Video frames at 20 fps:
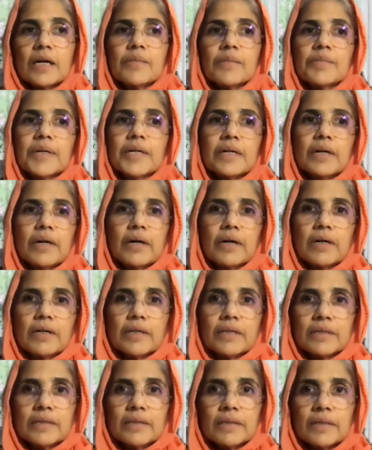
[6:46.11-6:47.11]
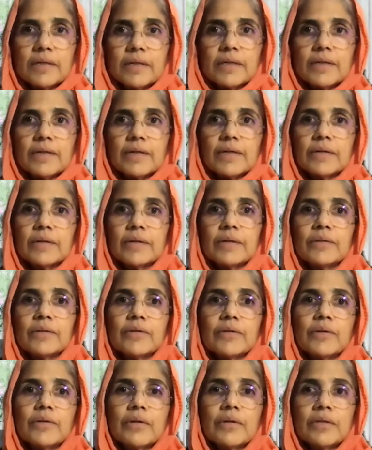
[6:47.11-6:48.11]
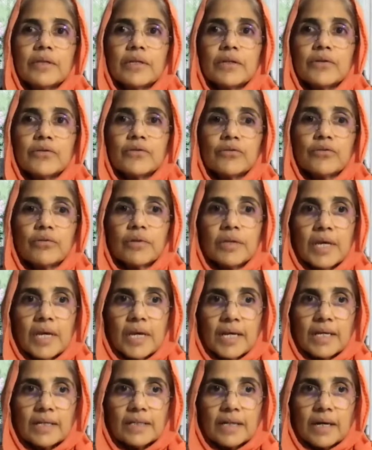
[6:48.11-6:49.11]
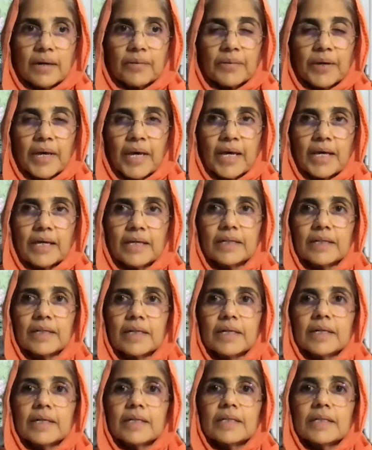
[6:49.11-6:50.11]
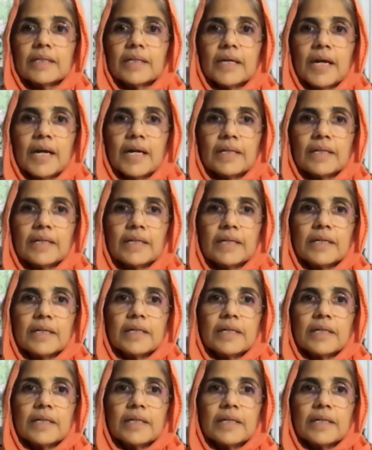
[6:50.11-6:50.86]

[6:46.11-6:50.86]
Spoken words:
Because, the Shruti is aware that